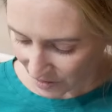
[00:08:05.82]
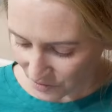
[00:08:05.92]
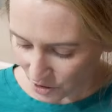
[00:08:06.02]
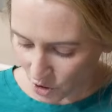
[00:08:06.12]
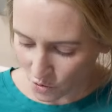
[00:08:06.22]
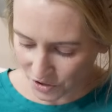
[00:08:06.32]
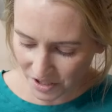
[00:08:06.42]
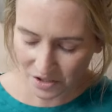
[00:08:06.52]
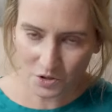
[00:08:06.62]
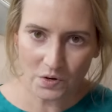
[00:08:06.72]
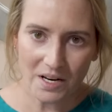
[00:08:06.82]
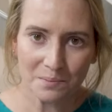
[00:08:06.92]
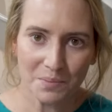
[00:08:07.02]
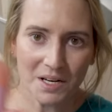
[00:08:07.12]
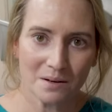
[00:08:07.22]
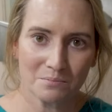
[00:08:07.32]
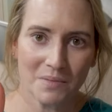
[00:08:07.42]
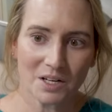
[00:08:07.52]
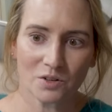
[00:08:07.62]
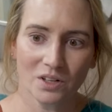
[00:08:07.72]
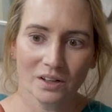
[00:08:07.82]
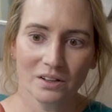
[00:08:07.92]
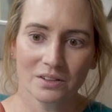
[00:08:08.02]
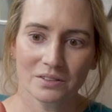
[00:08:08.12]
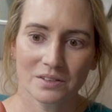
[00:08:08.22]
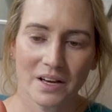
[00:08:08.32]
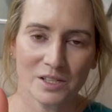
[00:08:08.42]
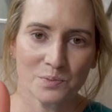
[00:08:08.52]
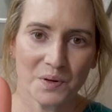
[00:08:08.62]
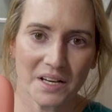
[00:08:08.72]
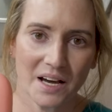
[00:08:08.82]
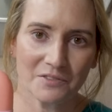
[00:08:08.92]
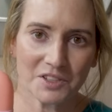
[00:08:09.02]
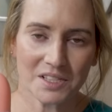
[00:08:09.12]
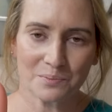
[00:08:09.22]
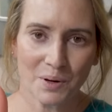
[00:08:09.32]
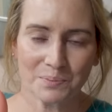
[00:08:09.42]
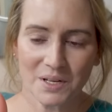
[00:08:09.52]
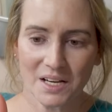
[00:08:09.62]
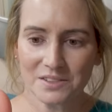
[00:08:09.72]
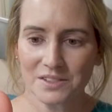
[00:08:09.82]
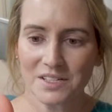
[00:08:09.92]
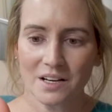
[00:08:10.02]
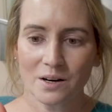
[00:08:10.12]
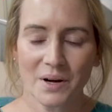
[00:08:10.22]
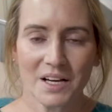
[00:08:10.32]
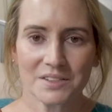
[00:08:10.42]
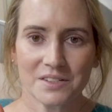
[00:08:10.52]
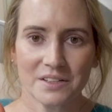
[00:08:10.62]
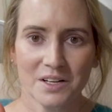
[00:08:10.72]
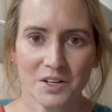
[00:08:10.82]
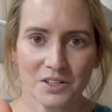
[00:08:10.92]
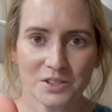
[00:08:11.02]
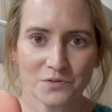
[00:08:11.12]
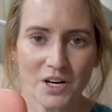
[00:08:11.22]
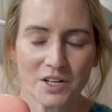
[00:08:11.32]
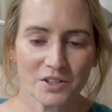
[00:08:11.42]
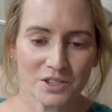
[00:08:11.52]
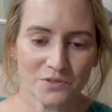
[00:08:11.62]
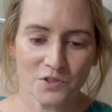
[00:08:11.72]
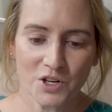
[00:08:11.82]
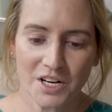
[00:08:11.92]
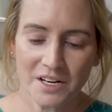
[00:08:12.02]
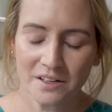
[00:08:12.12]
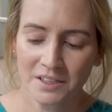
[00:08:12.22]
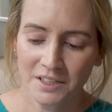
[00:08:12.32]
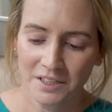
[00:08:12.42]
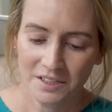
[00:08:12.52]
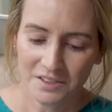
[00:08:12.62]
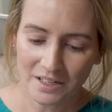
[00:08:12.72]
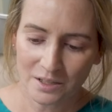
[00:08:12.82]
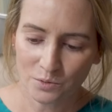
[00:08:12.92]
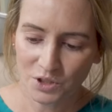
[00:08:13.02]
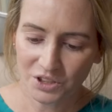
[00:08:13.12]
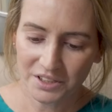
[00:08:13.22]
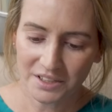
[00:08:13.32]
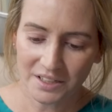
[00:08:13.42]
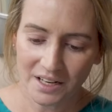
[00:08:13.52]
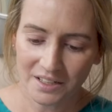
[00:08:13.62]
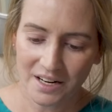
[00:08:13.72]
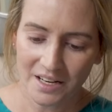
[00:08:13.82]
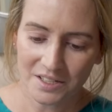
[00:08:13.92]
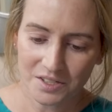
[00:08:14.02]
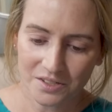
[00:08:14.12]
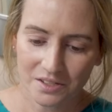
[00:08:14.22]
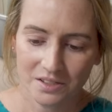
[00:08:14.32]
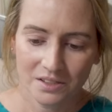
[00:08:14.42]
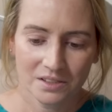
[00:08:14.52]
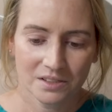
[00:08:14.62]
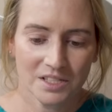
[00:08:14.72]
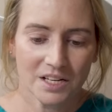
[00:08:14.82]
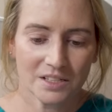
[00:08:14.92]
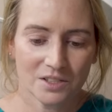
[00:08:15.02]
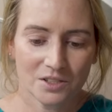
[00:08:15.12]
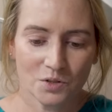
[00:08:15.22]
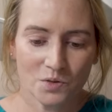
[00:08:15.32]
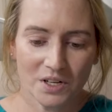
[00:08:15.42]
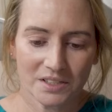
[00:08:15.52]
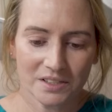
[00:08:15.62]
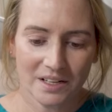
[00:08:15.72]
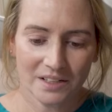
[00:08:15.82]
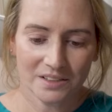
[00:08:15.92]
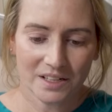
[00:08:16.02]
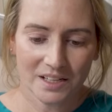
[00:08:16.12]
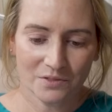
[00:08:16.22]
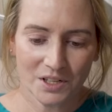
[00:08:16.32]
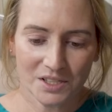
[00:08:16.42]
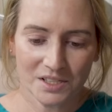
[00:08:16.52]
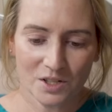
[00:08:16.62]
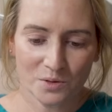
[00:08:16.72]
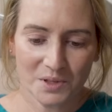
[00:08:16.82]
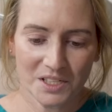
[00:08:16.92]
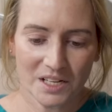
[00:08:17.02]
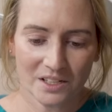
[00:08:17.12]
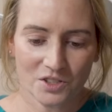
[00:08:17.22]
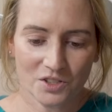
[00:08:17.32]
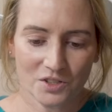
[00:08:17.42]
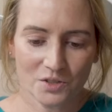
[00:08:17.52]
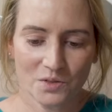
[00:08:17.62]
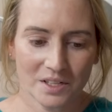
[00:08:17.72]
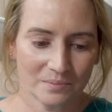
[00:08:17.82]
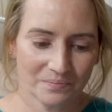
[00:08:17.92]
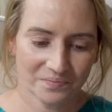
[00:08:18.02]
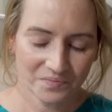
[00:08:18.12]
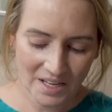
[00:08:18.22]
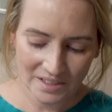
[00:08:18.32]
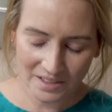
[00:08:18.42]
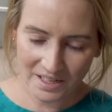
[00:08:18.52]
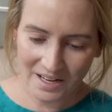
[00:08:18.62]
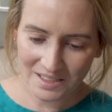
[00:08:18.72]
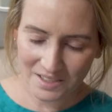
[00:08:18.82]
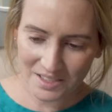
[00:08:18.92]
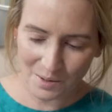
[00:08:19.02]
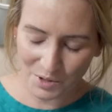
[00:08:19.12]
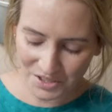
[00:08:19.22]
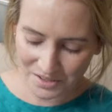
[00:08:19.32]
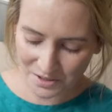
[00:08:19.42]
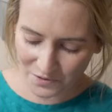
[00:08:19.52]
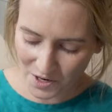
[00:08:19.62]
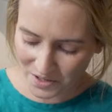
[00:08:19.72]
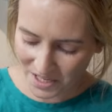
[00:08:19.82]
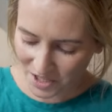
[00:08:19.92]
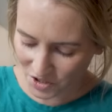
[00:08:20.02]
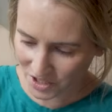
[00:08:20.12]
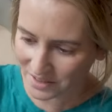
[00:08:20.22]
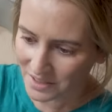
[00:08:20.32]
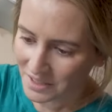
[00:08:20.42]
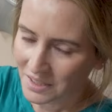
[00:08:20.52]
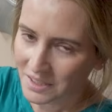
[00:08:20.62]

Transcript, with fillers: The Kosas Dream Beam Mineral SPF. It's got peptides and ceramides in here. It's fragrance free. It's got a really uh, nice tint to it and kind of a serumy texture to it. And it kind of doubles as a foundation.